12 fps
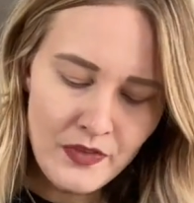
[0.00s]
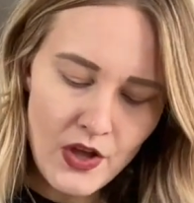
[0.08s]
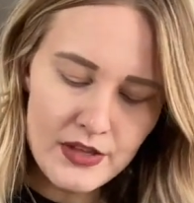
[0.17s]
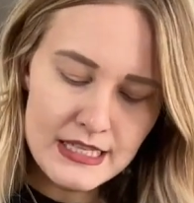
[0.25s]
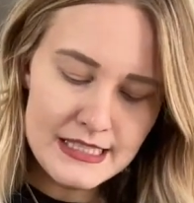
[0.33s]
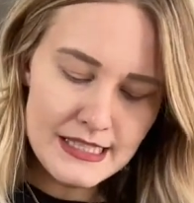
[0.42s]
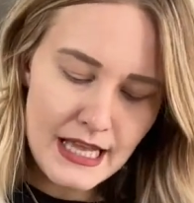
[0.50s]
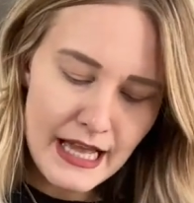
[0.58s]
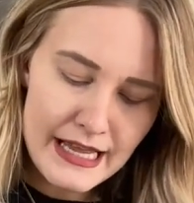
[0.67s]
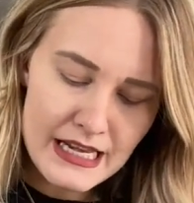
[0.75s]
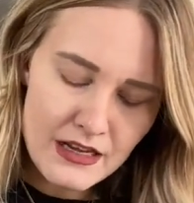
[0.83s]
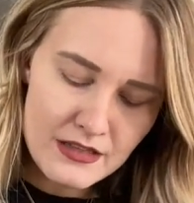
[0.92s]
On the
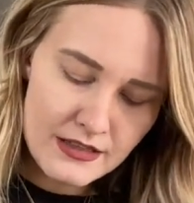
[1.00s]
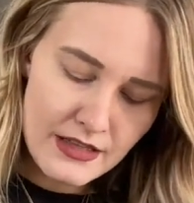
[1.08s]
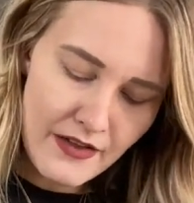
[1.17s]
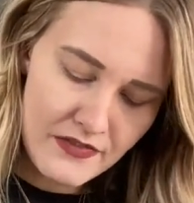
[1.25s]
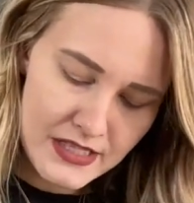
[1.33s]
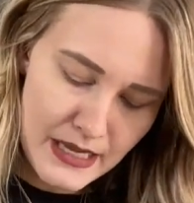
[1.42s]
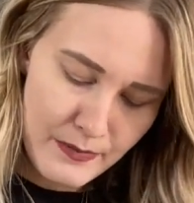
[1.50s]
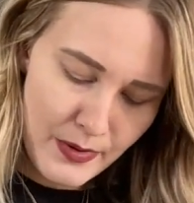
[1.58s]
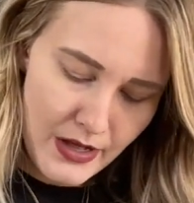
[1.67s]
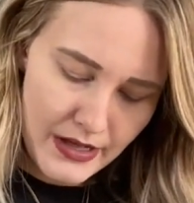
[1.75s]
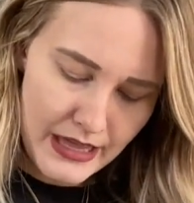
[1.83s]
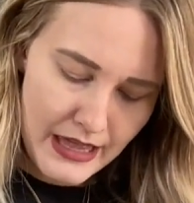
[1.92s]
side, on the left side
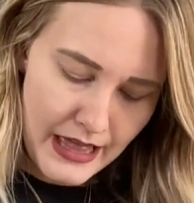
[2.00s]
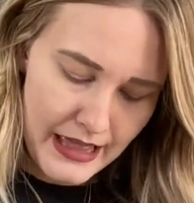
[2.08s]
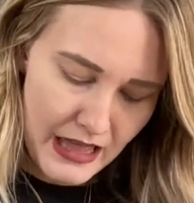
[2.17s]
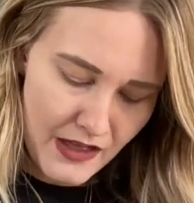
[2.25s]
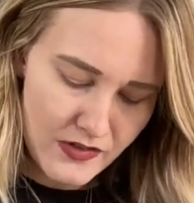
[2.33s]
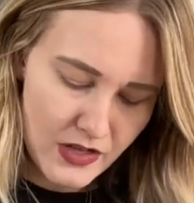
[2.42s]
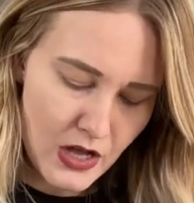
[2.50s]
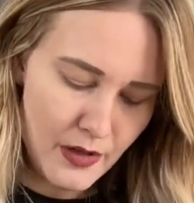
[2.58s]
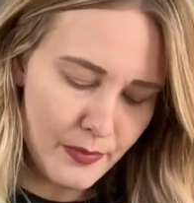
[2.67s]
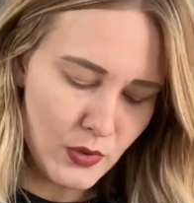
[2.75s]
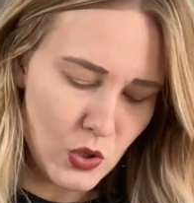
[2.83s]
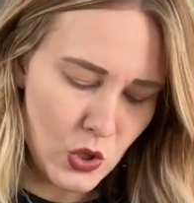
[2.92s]
pocket, I have a
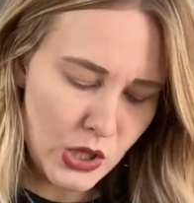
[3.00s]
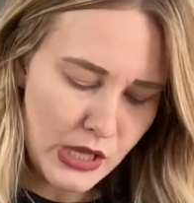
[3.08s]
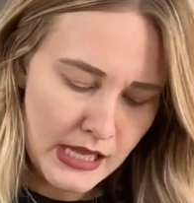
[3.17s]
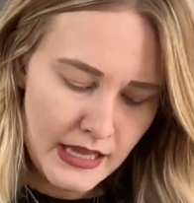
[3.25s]
couple